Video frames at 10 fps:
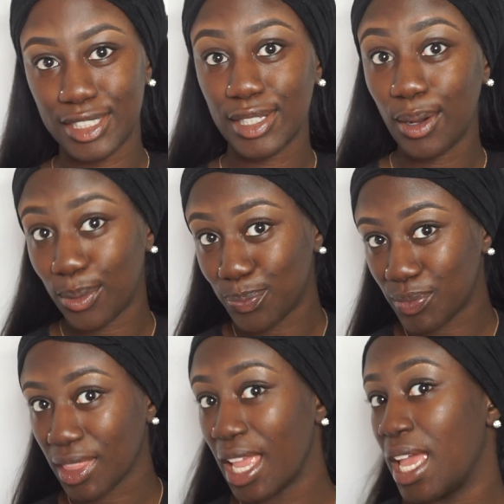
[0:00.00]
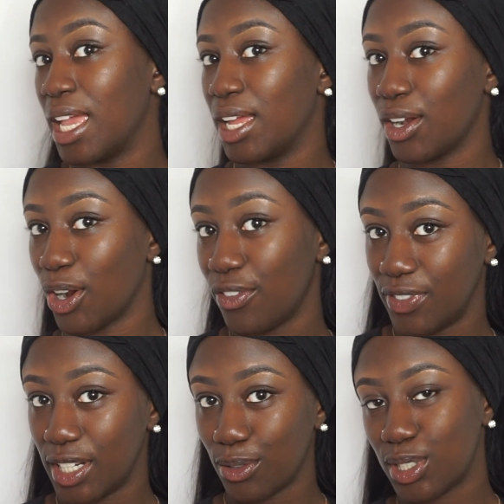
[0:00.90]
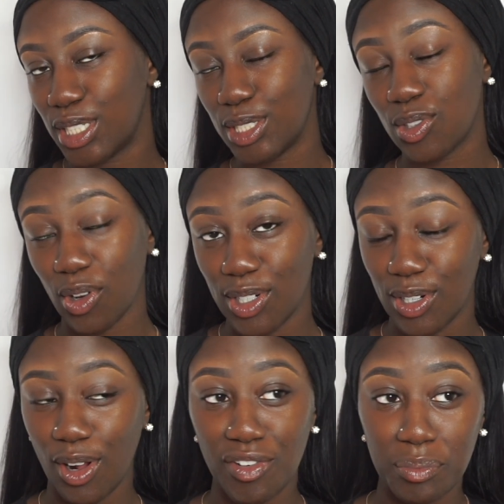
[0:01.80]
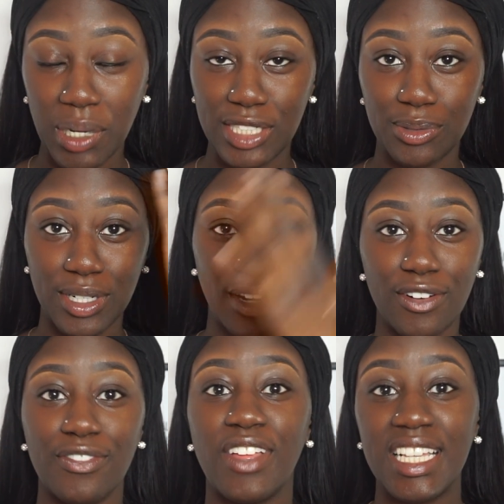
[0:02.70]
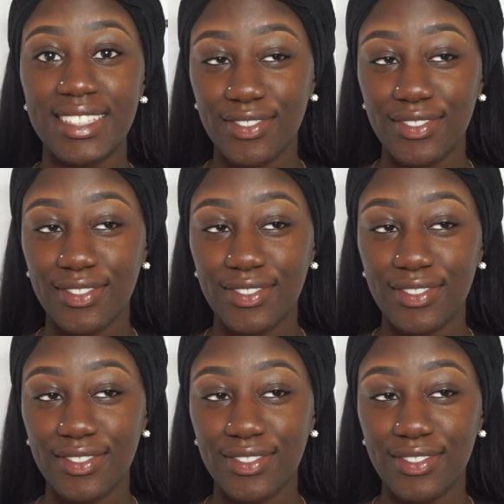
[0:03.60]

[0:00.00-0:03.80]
so in her video she started off by doing her face